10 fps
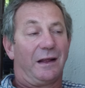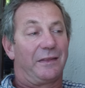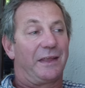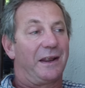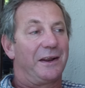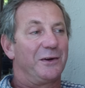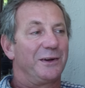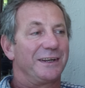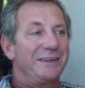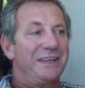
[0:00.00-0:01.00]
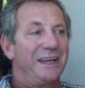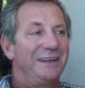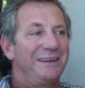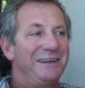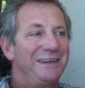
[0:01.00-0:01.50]
That I don't
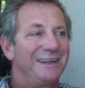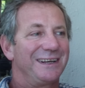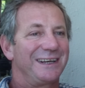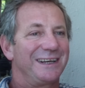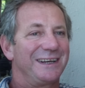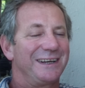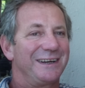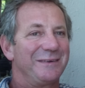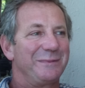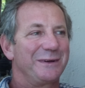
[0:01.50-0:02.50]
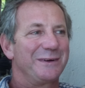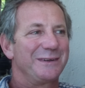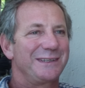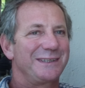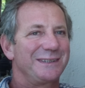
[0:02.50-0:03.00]
understand,
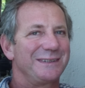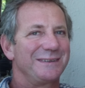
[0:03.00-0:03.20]
because